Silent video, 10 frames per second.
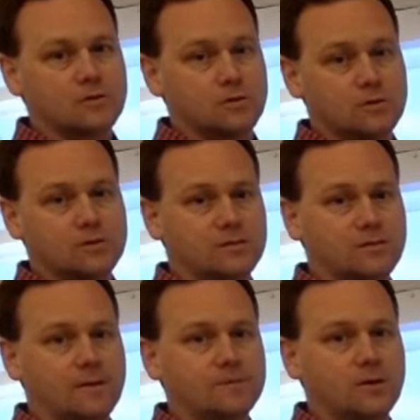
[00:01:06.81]
or
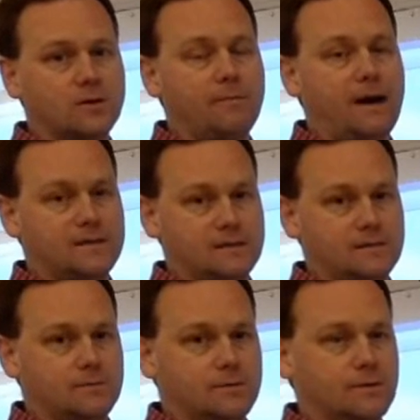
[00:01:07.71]
sometimes called the mass
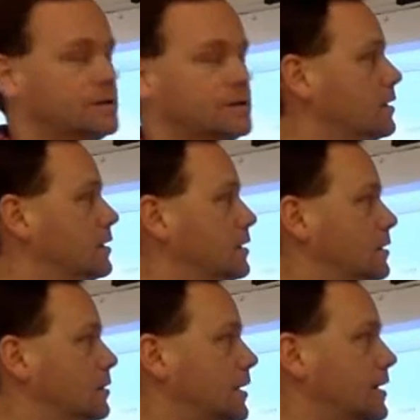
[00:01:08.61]
number.
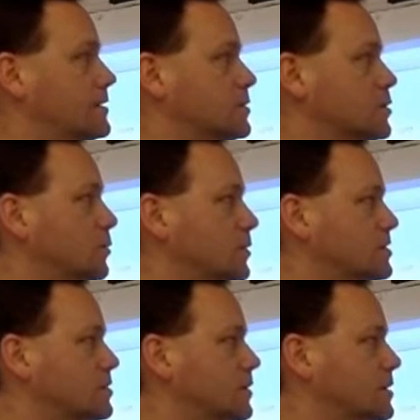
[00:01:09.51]
Okay, so 2 plus
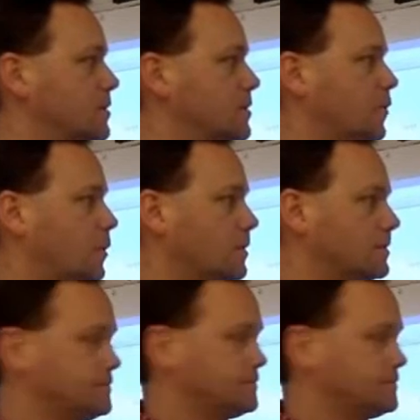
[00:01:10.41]
2 gives me 4.